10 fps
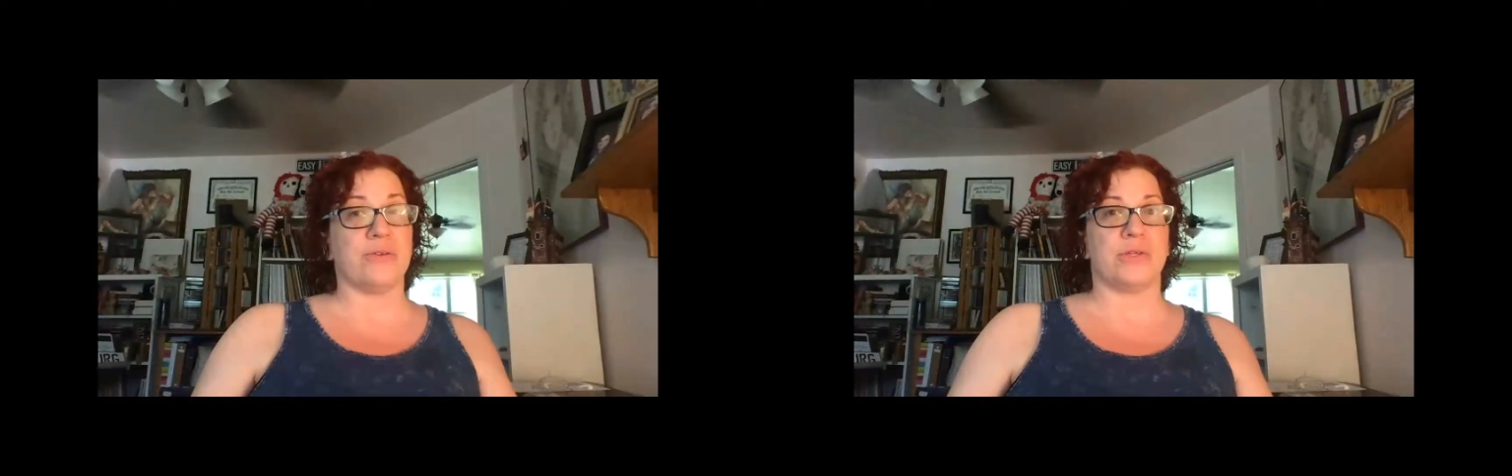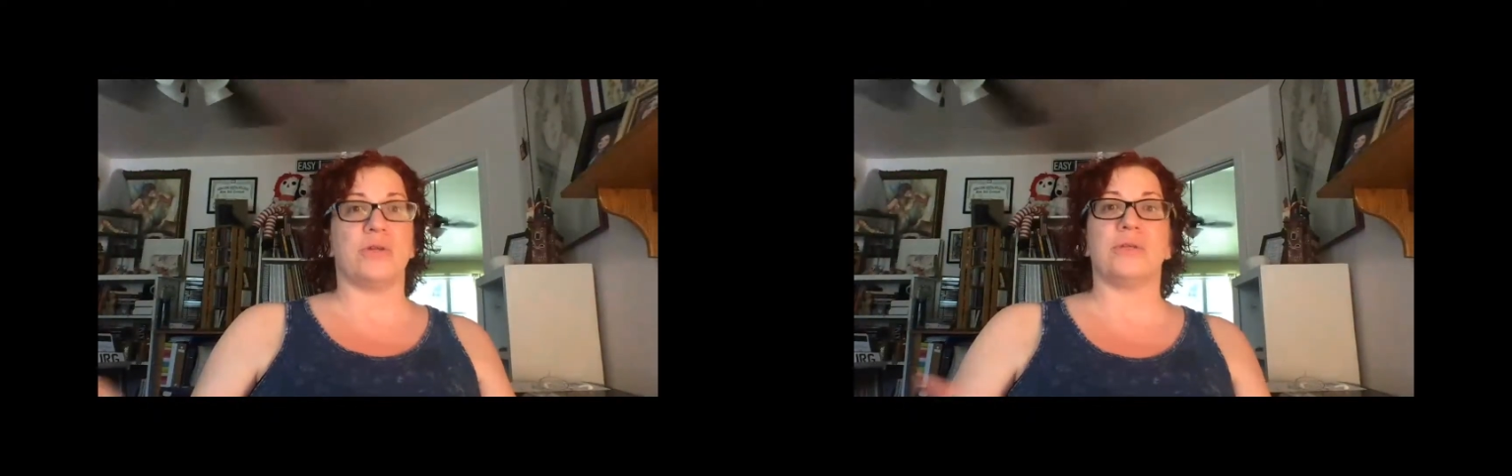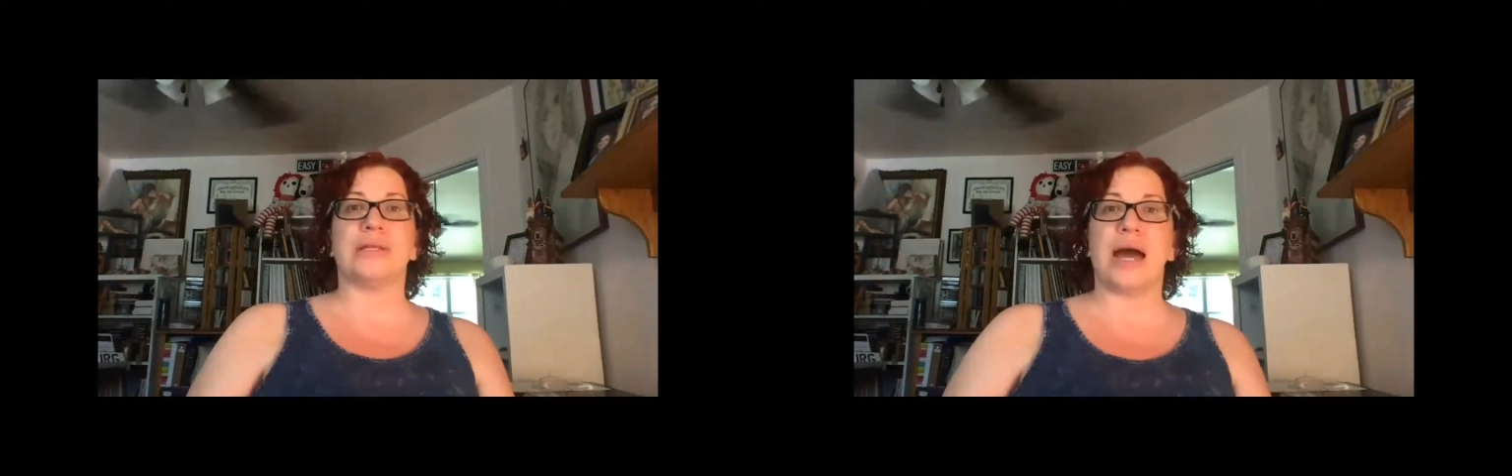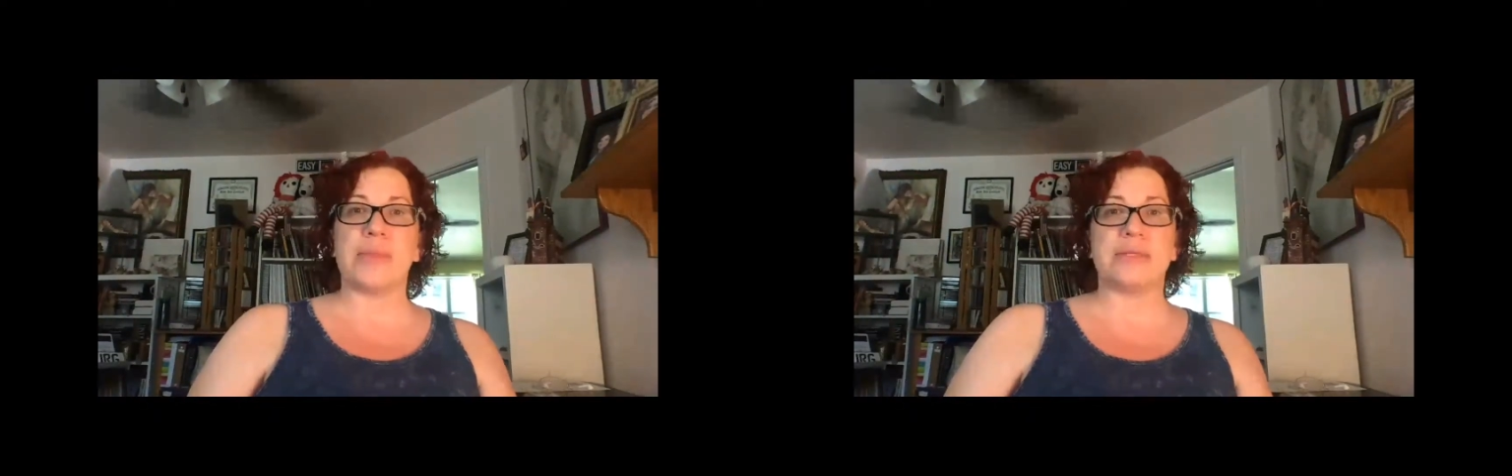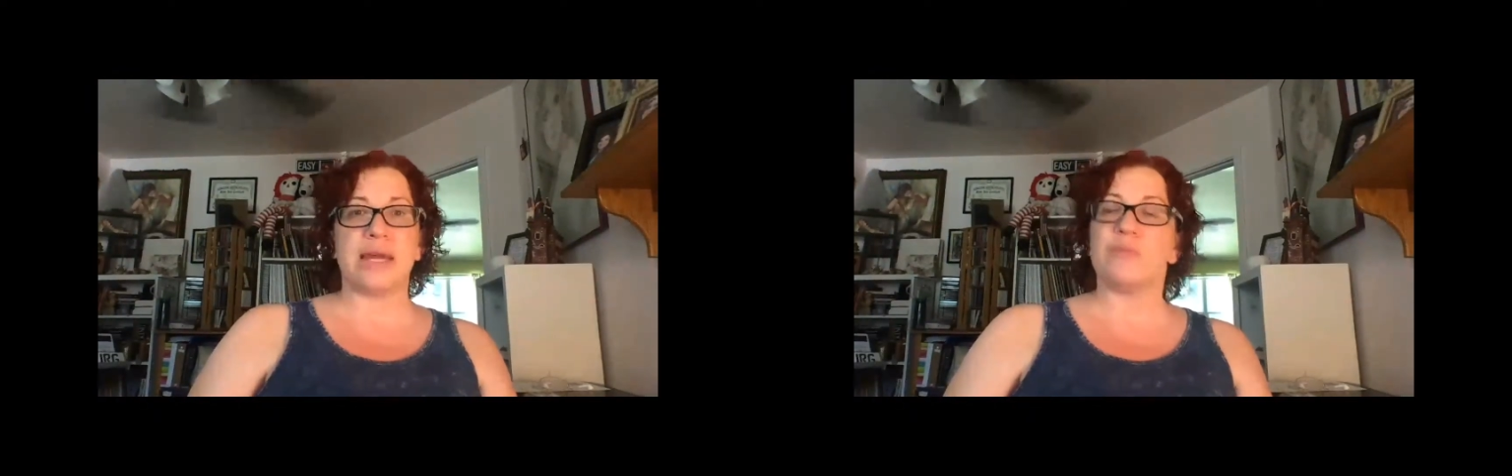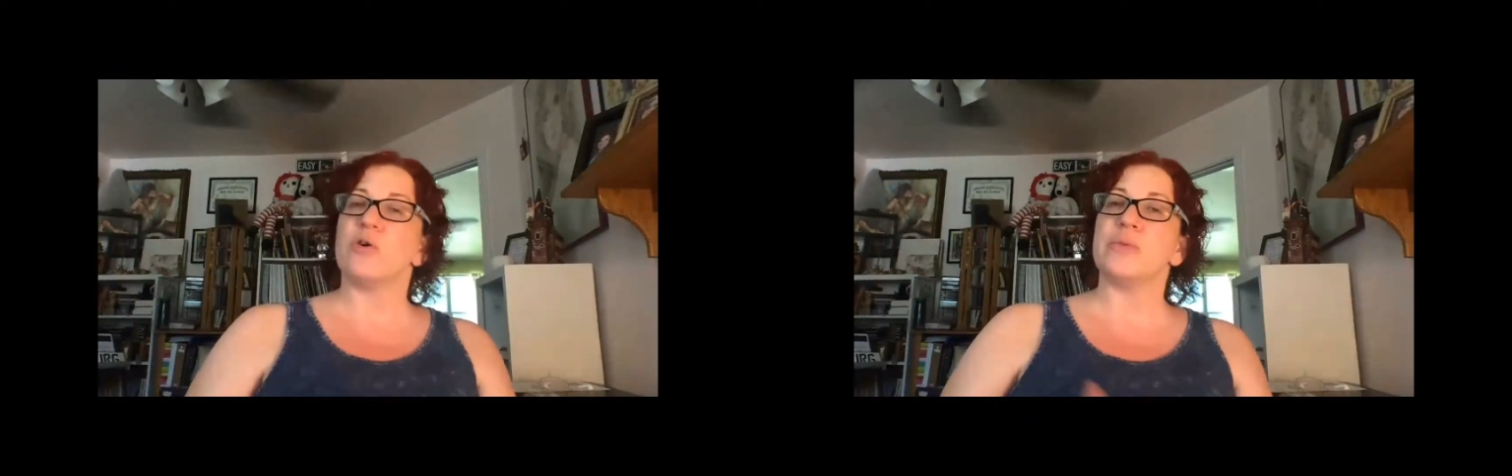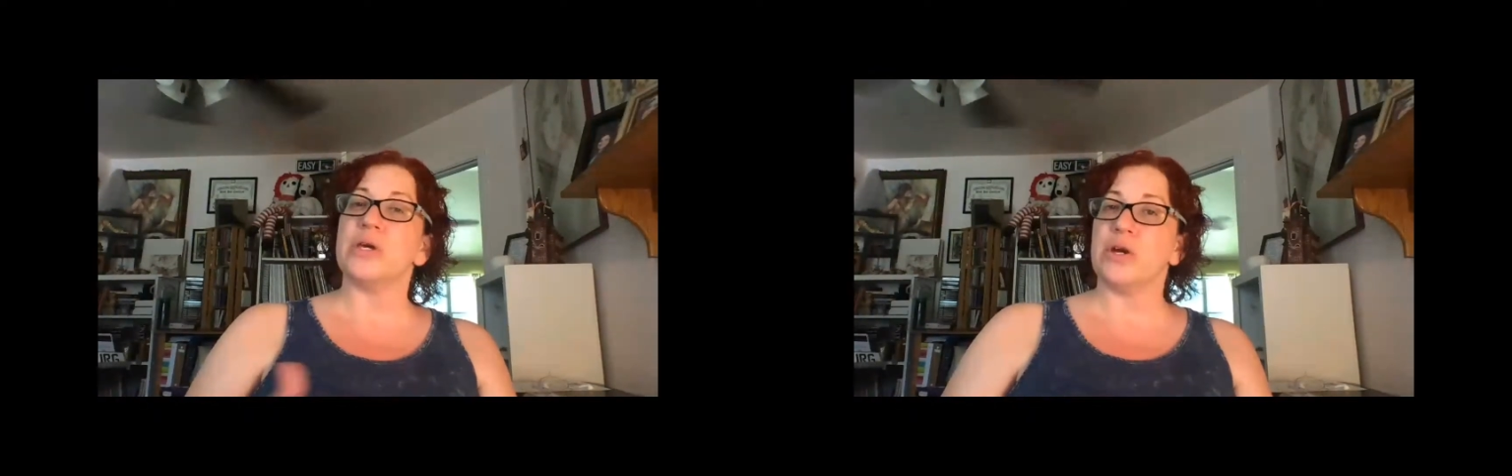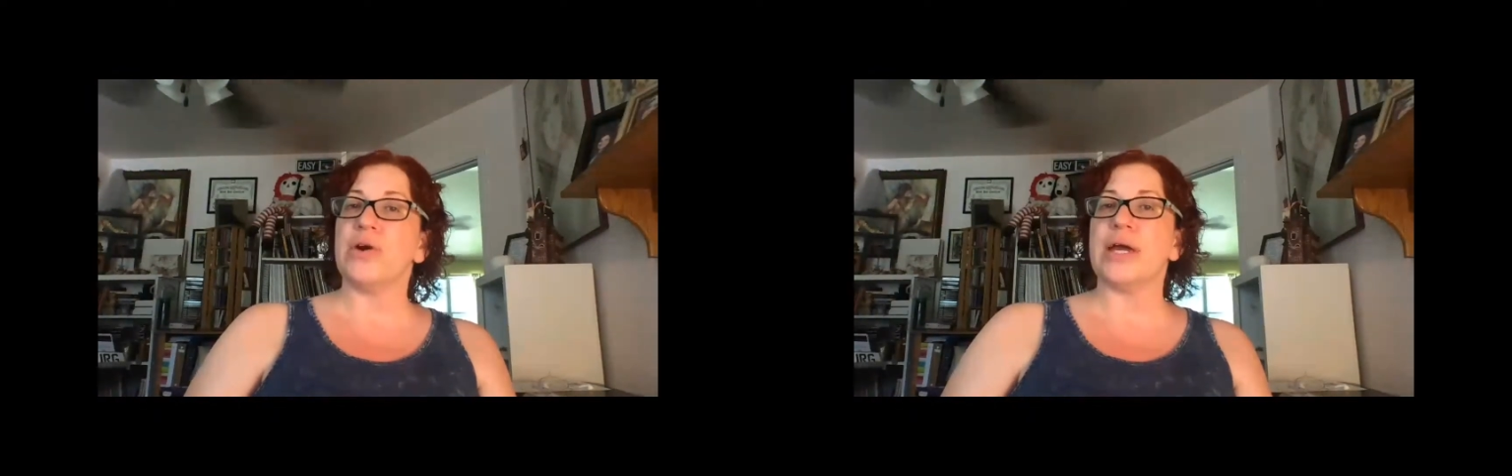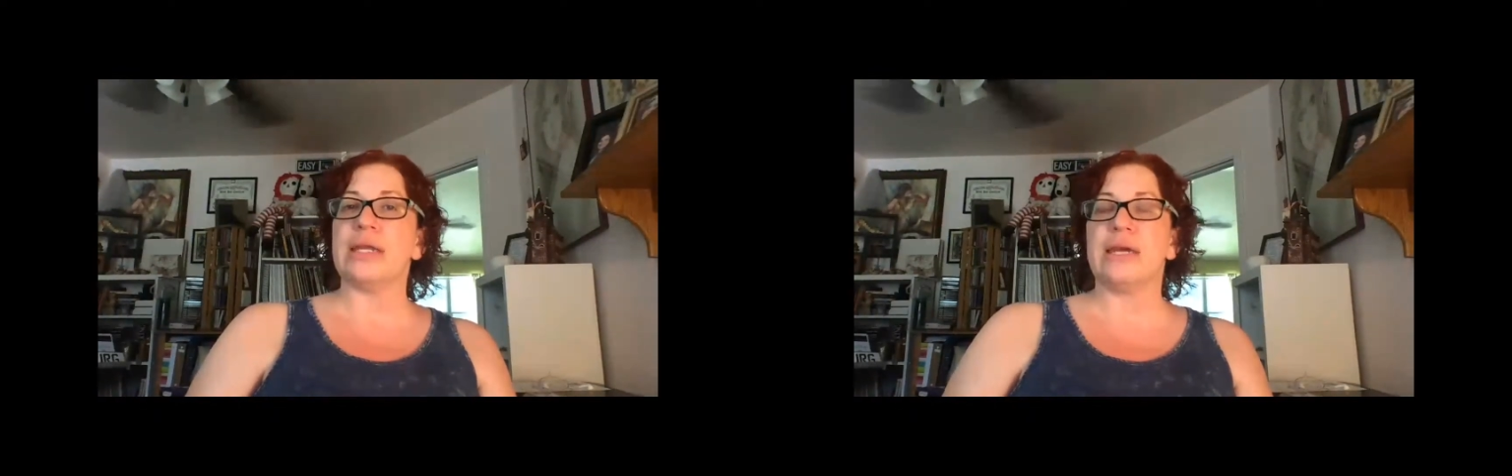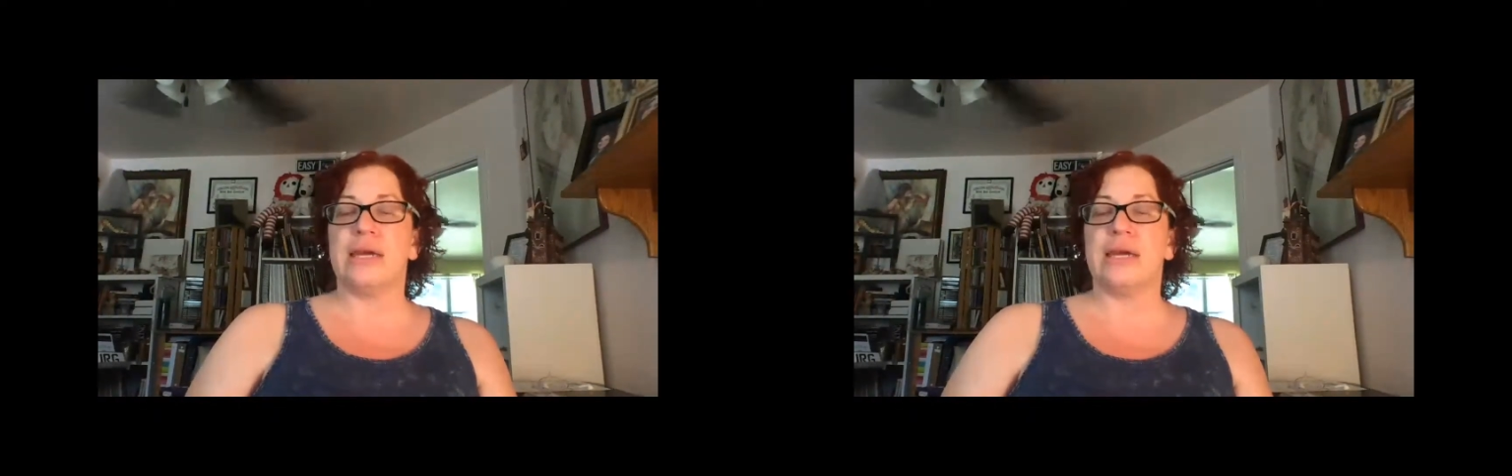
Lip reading: certainly not in the same room that you're in.